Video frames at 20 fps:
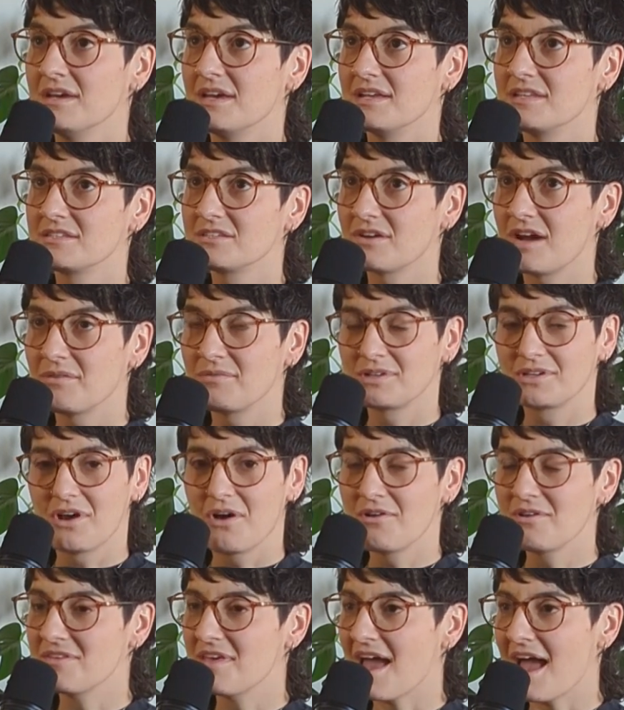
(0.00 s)
And so I would
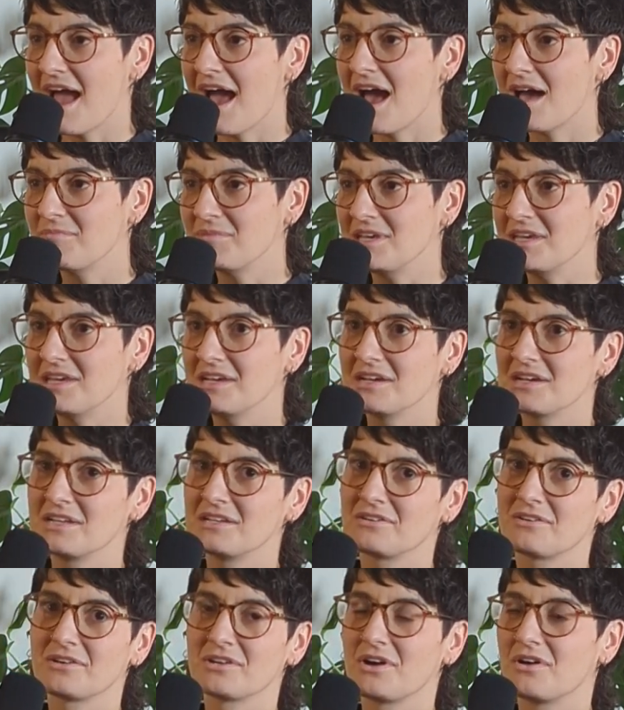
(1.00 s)
go to the Abbey
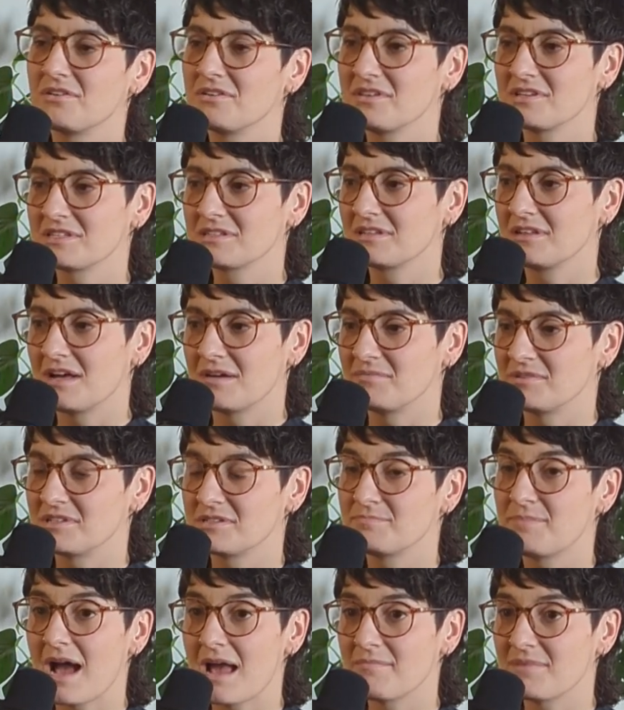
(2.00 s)
or go to this club and
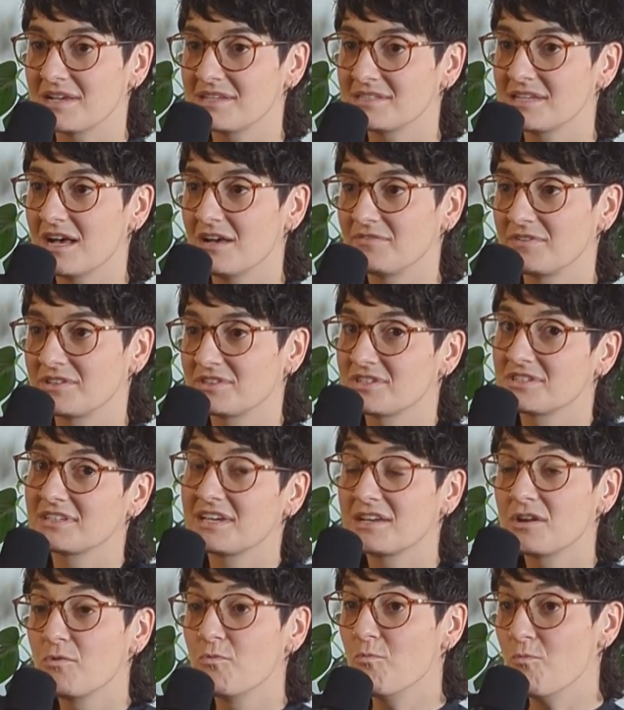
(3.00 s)
just by myself and just
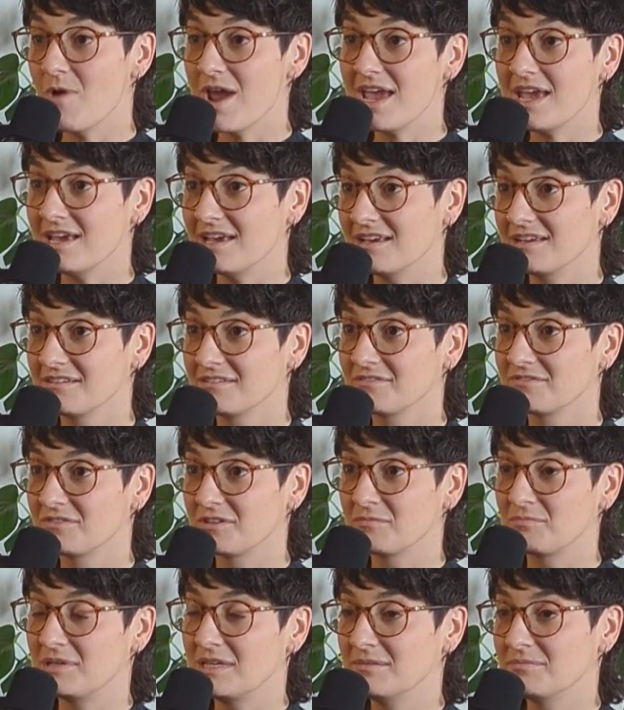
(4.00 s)
kind of wait
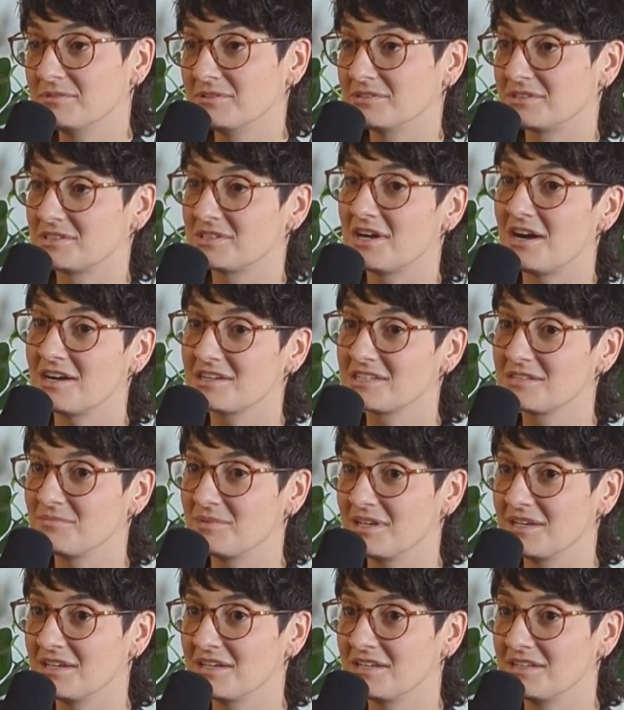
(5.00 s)
for people to talk to me.